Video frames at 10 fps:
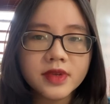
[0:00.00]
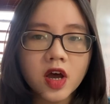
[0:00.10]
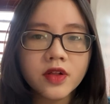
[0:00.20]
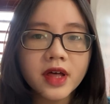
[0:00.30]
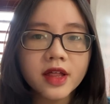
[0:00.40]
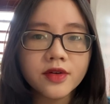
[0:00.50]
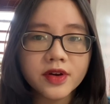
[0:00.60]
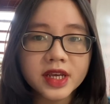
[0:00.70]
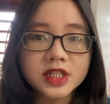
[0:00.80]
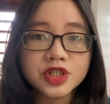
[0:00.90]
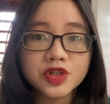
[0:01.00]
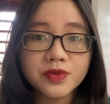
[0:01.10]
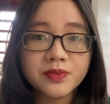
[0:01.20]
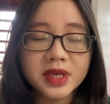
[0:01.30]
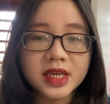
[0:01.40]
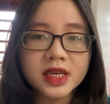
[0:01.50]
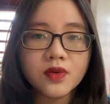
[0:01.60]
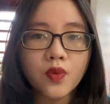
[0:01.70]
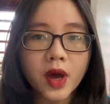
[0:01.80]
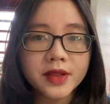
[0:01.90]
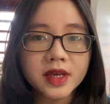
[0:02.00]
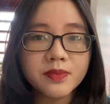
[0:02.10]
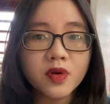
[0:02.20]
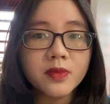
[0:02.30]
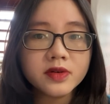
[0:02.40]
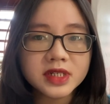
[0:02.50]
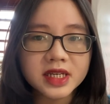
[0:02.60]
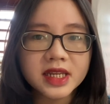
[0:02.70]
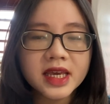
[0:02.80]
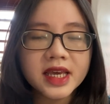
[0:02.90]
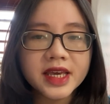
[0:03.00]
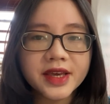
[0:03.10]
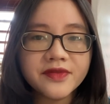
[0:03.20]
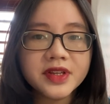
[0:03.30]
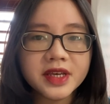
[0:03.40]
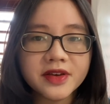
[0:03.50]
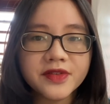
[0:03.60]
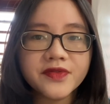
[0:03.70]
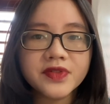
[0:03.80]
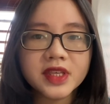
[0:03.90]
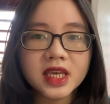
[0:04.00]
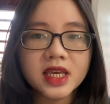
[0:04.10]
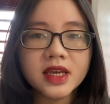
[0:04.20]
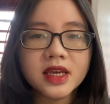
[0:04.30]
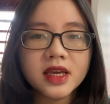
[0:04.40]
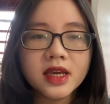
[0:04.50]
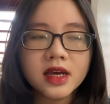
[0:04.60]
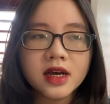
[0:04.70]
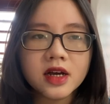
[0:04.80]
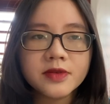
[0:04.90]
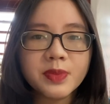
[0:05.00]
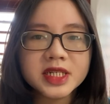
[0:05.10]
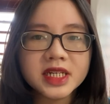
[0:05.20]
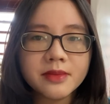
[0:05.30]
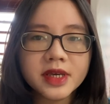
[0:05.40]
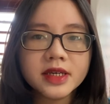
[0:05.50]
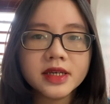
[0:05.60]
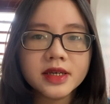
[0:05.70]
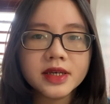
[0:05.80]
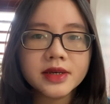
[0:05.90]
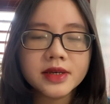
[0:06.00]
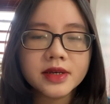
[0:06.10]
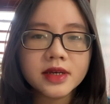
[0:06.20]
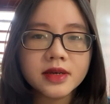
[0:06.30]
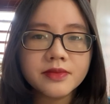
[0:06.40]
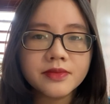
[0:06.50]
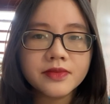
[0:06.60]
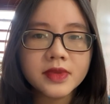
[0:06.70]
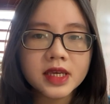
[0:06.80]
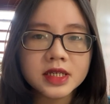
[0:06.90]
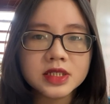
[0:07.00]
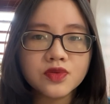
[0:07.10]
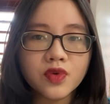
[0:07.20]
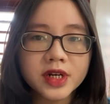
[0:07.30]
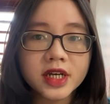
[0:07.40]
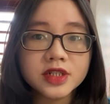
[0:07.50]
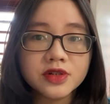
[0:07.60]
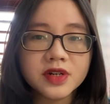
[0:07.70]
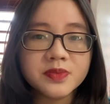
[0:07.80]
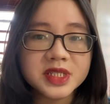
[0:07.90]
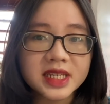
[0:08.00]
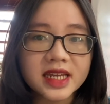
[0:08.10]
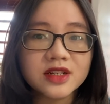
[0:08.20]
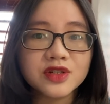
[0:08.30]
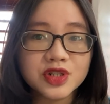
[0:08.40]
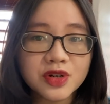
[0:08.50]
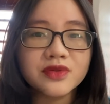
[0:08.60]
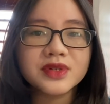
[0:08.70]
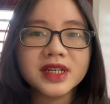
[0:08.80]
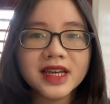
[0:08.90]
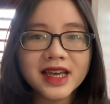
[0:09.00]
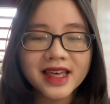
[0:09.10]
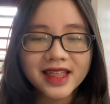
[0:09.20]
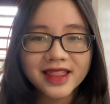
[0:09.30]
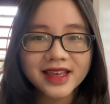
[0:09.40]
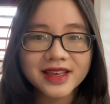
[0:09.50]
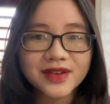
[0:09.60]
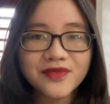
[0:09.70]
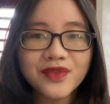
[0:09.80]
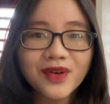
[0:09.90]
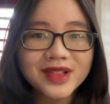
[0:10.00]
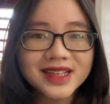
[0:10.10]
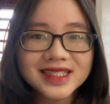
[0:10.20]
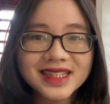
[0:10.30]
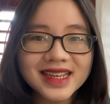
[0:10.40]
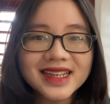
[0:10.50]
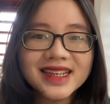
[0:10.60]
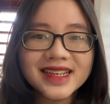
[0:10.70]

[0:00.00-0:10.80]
online learning should be widely promoted even if the pandemic is 100% controlled. Thank you for listening.